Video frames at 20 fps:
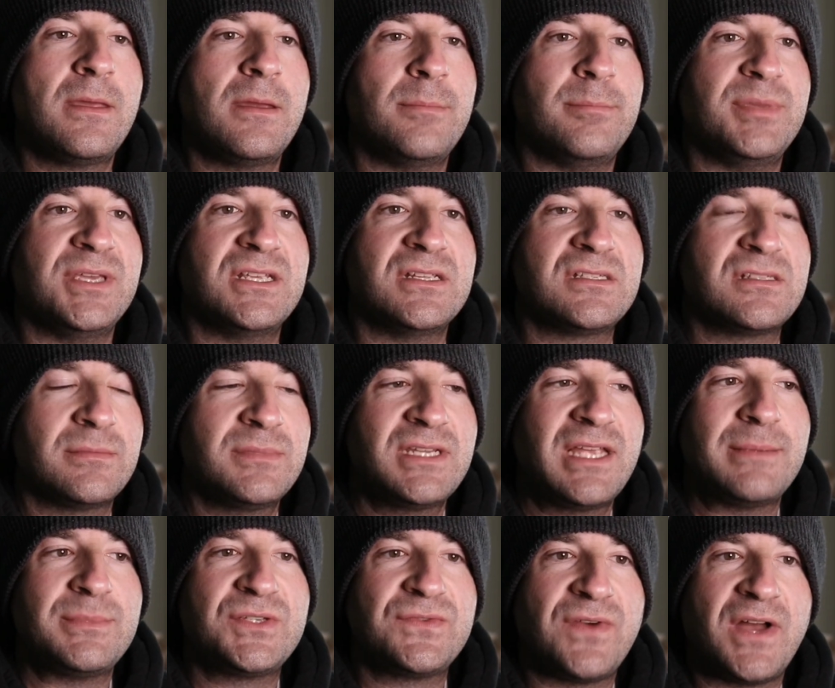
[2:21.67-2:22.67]
Because
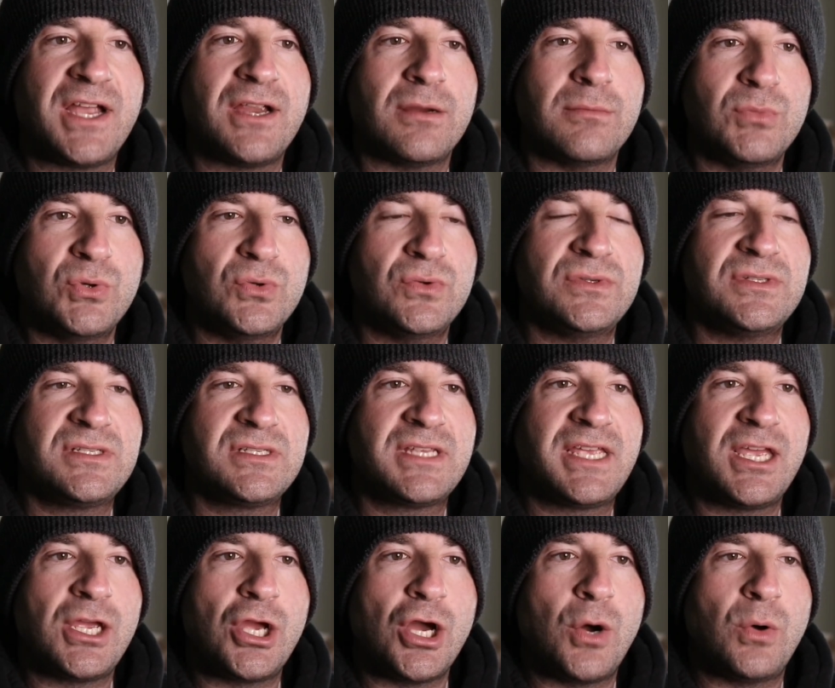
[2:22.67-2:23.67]
sometimes fire moons
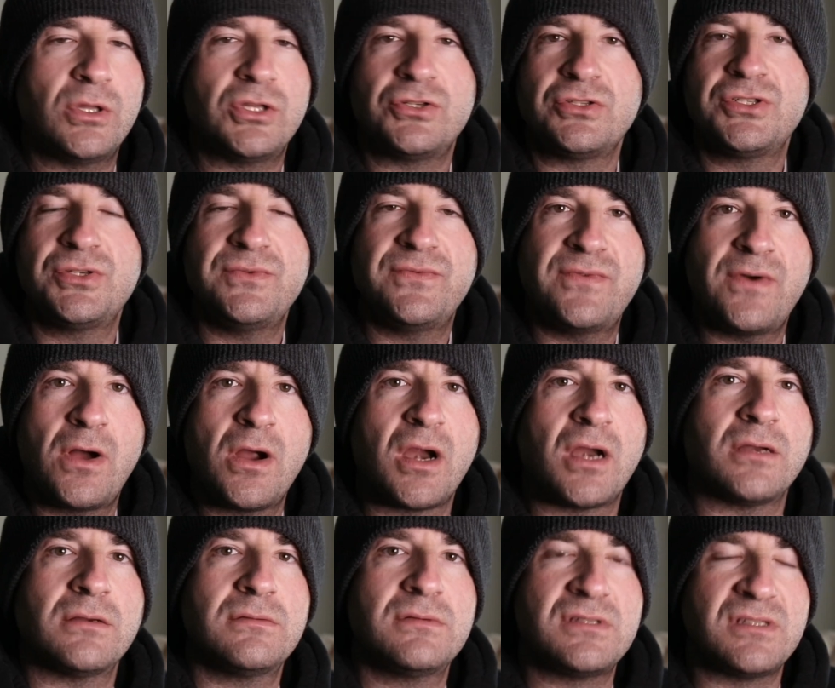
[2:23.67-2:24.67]
can go a little too
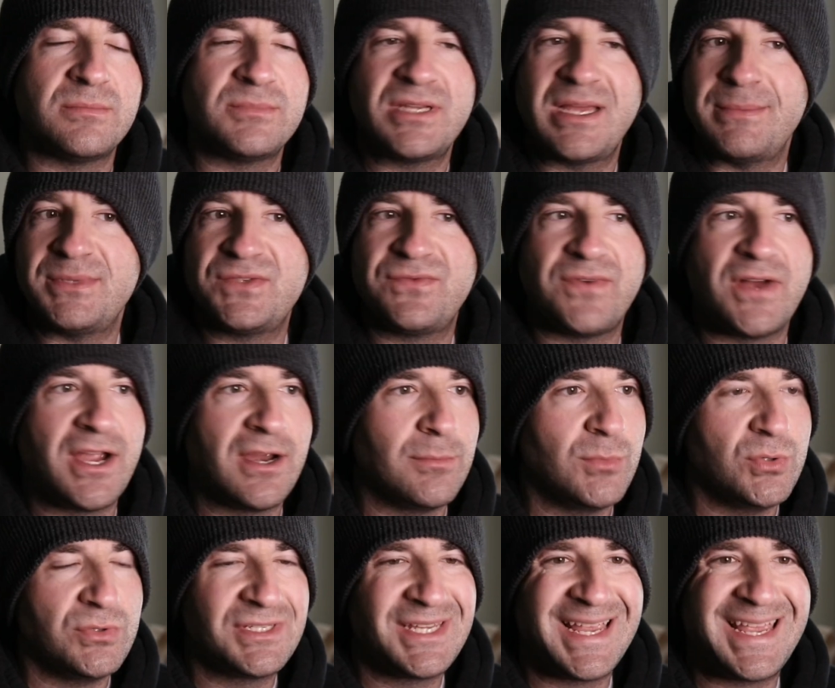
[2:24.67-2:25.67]
far. Sometimes fire
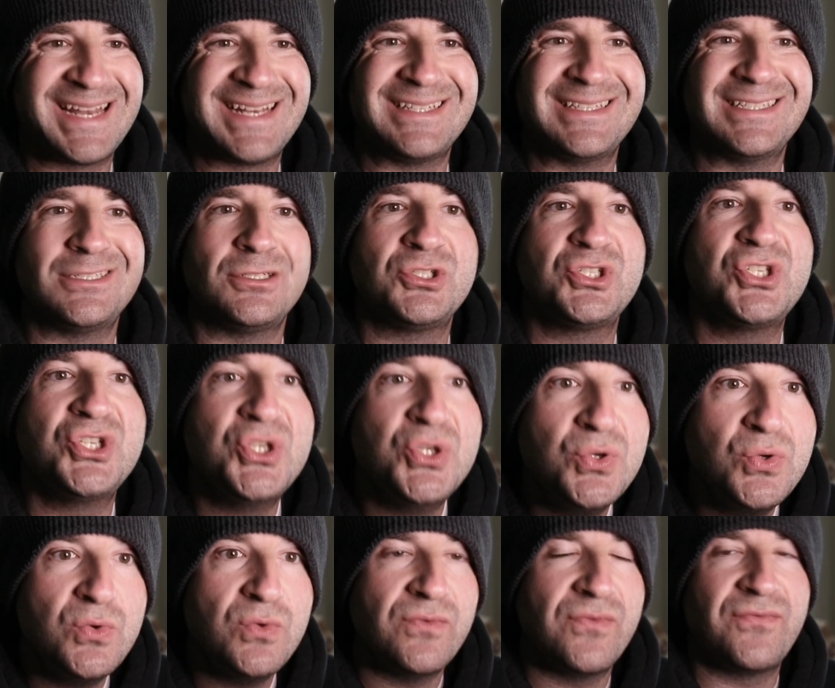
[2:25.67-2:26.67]
moons can get a little
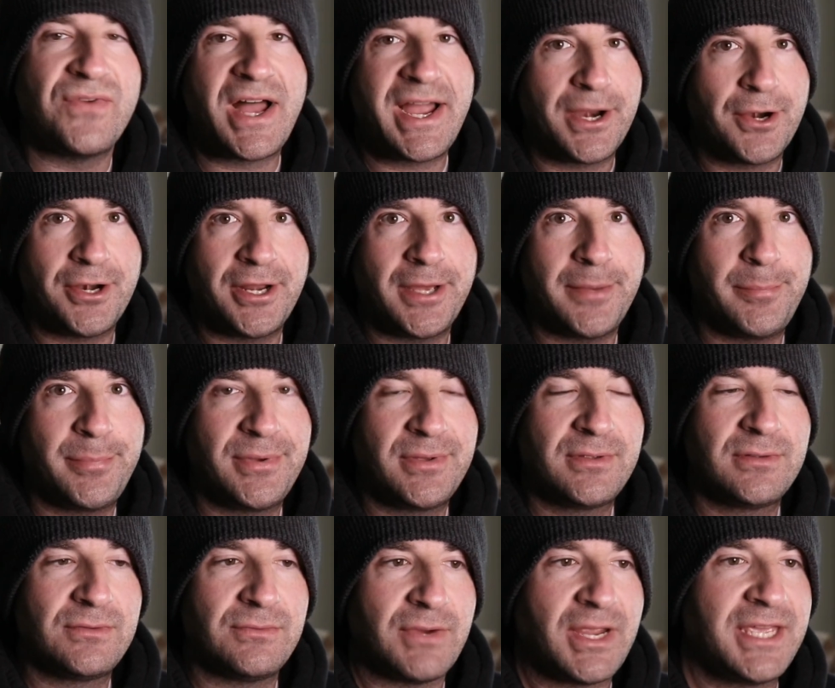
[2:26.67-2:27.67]
too fired up,
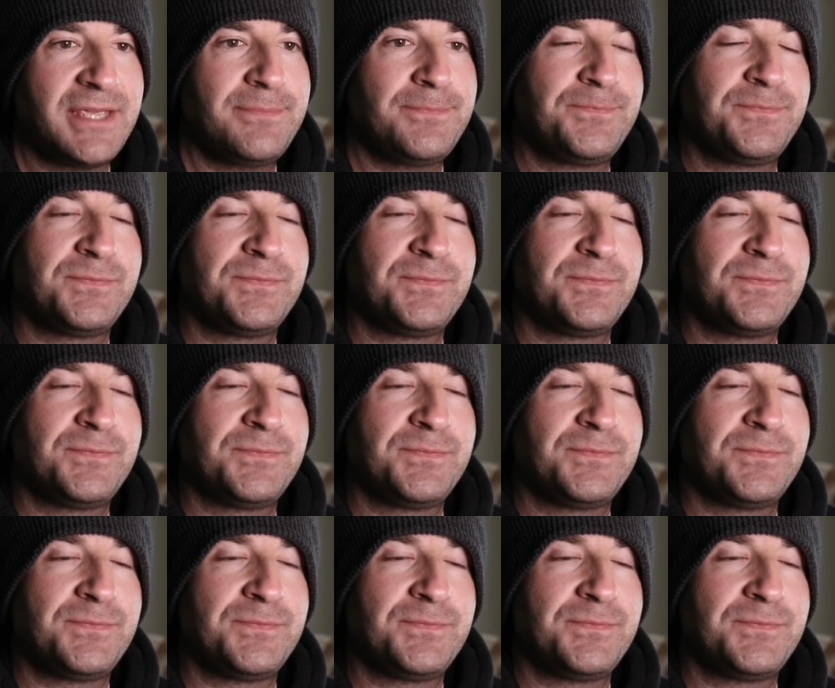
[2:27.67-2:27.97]
right?